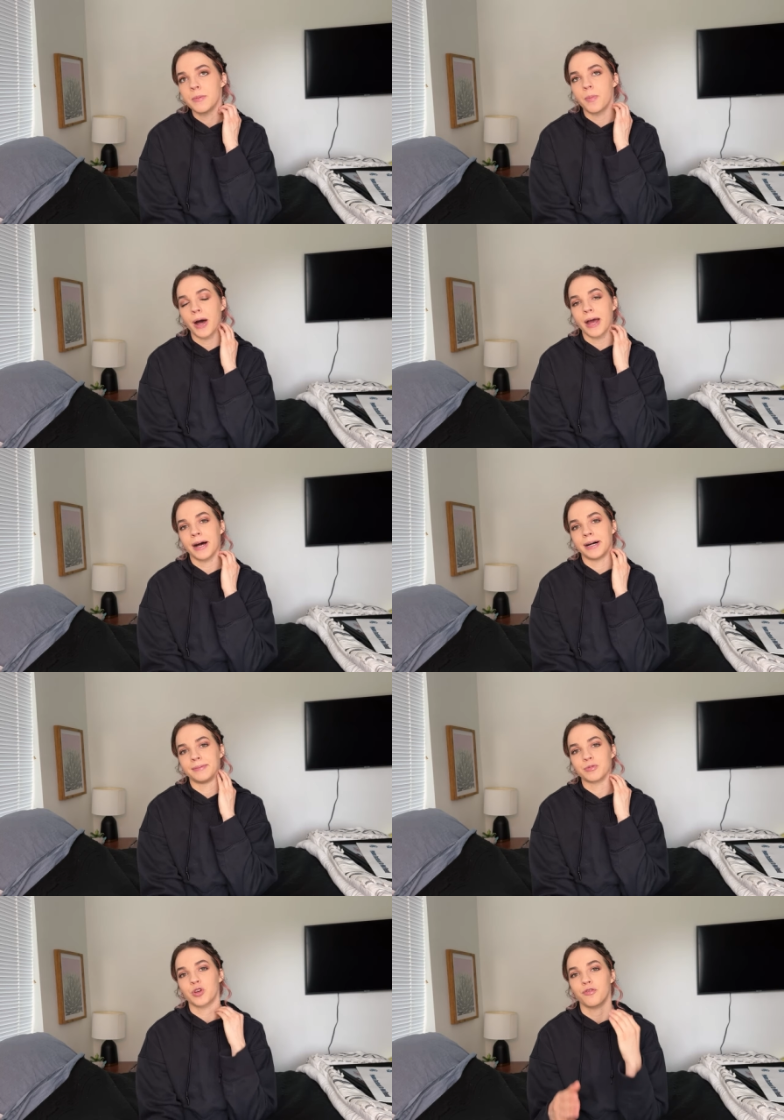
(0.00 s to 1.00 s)
But um,
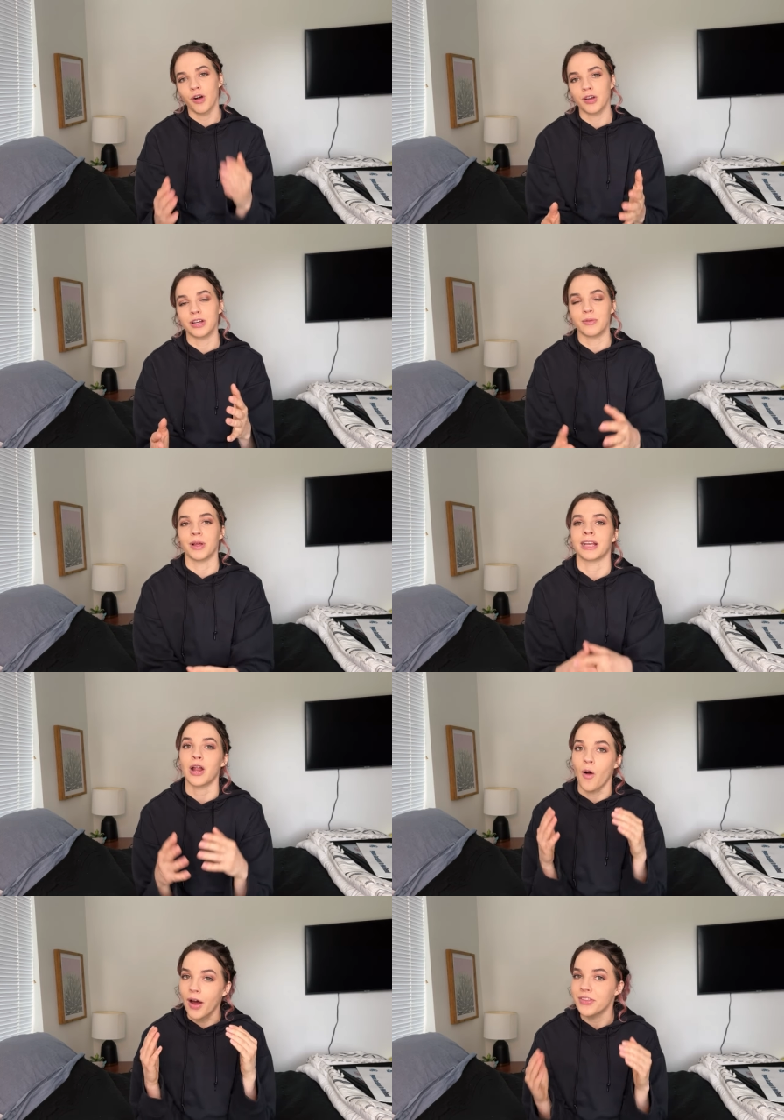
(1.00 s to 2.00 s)
so it felt good to be like,
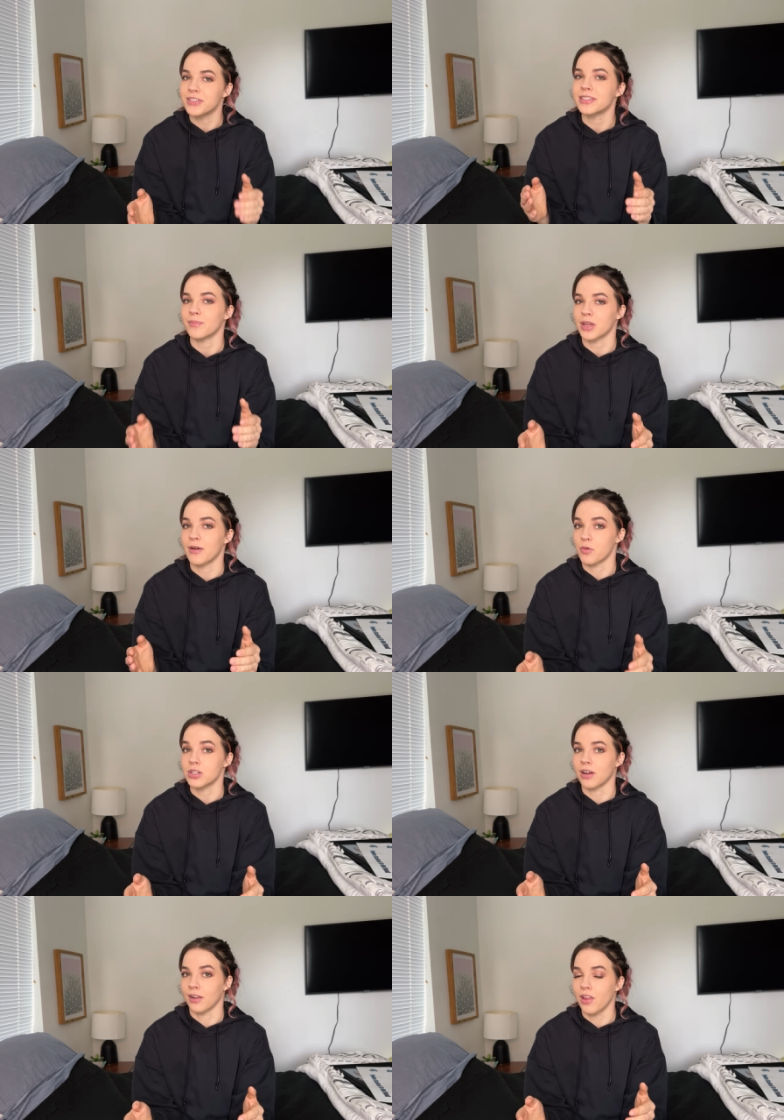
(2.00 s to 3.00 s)
no, this is something I've
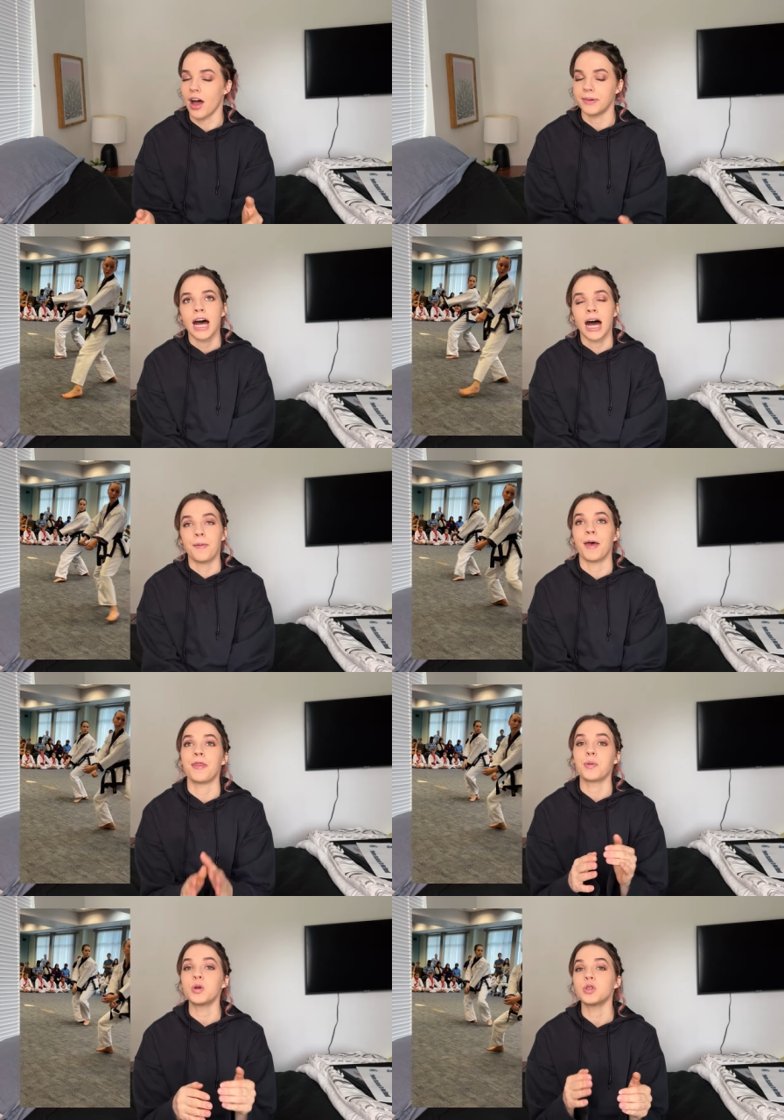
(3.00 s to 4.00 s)
worked on a lot. Um, and
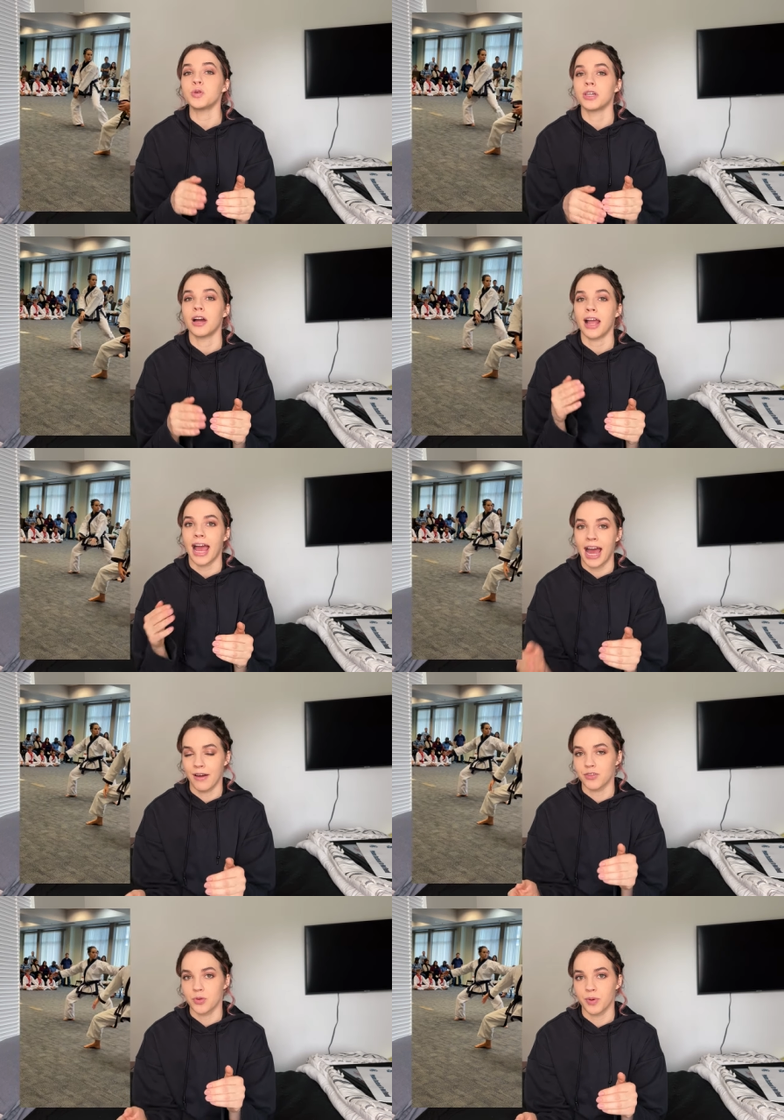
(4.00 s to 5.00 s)
then we do hyung
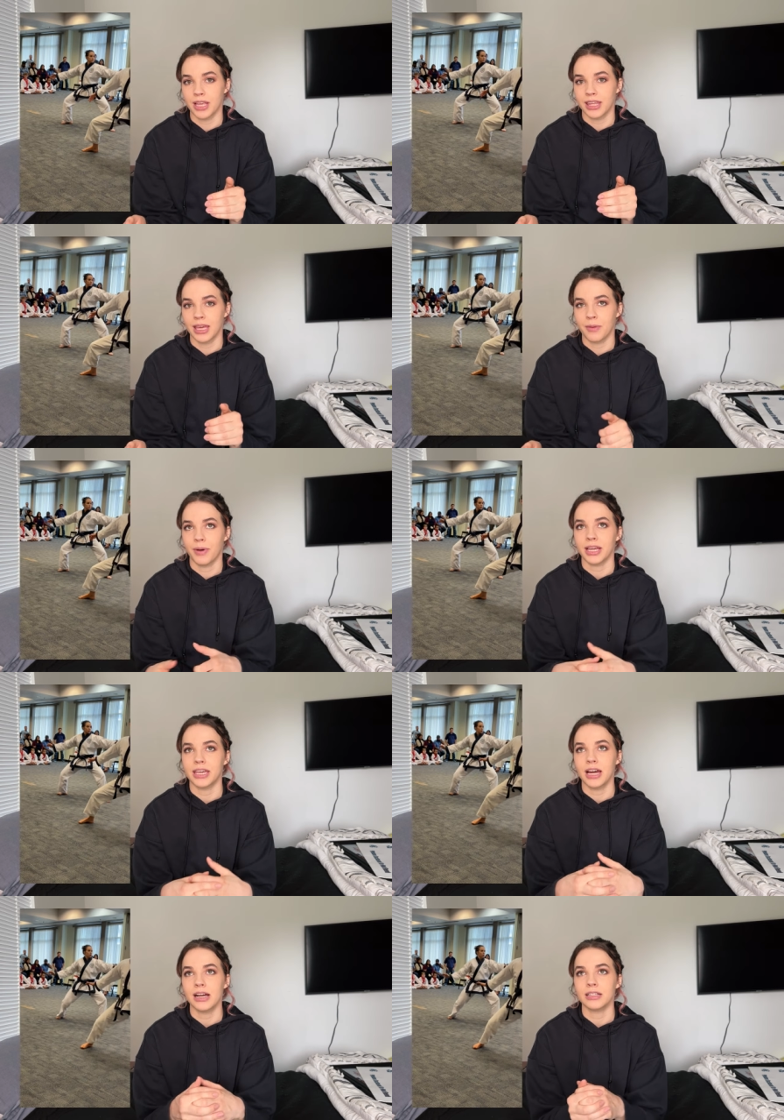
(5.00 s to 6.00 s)
after breaking. My
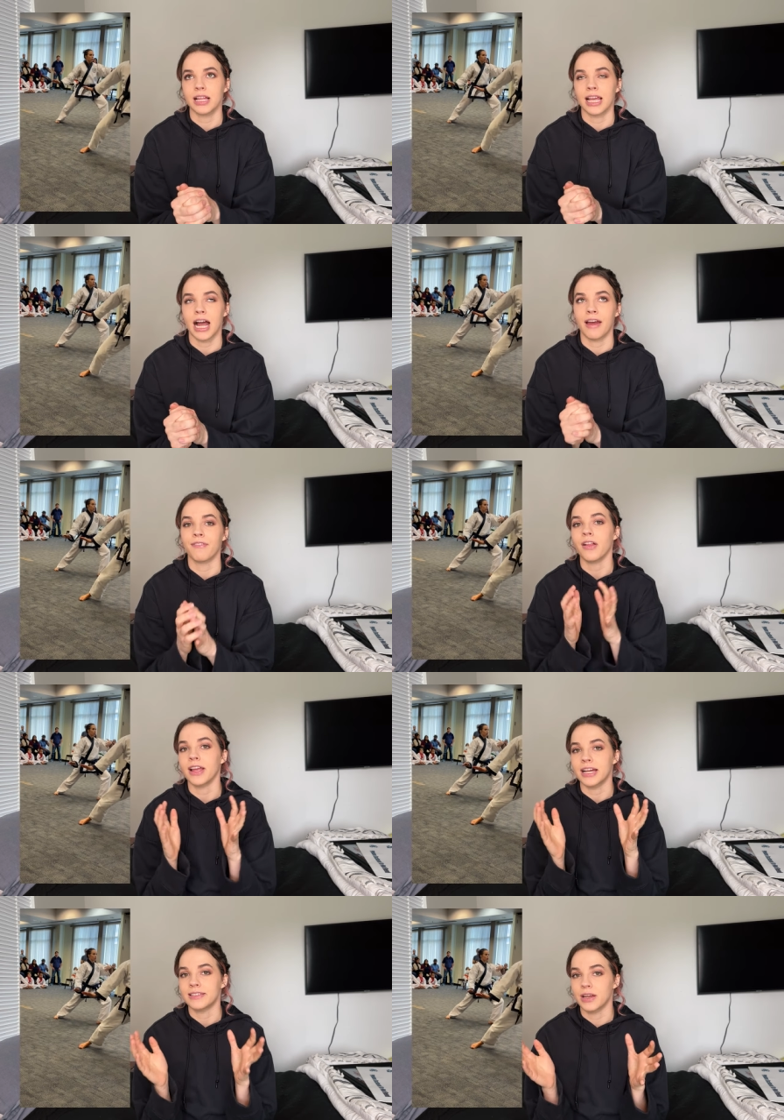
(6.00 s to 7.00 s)
hyung, like I felt
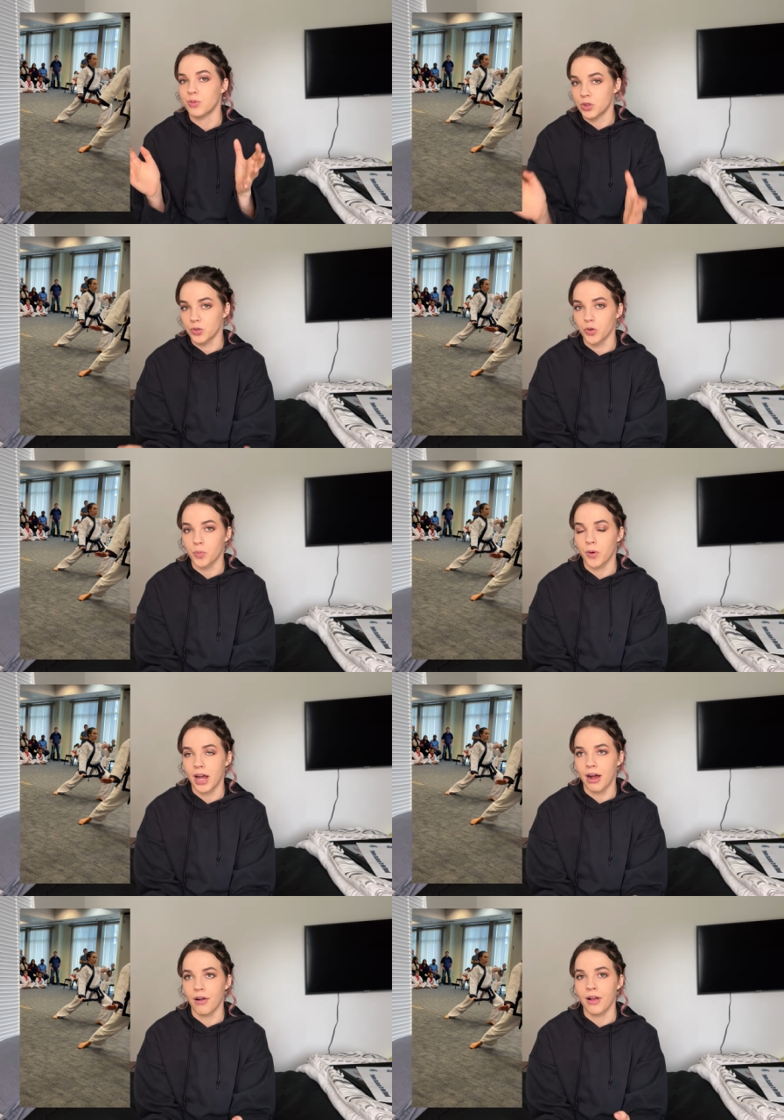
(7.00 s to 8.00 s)
like I stayed with the group
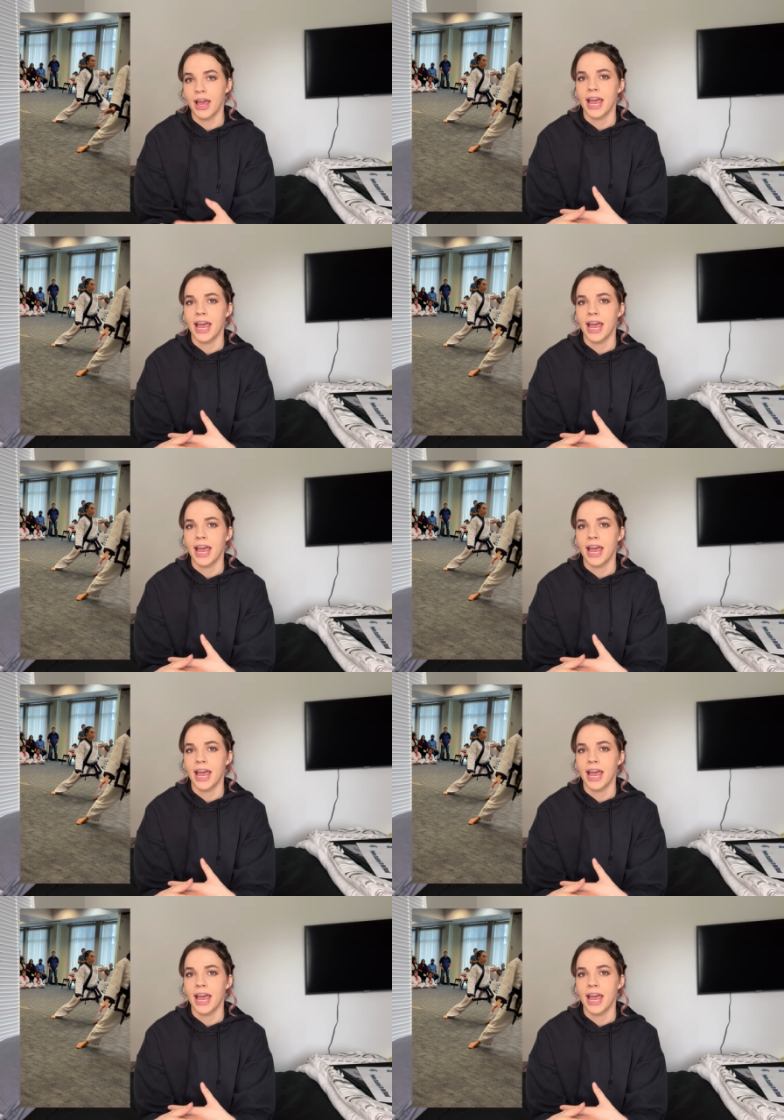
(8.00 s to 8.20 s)
well.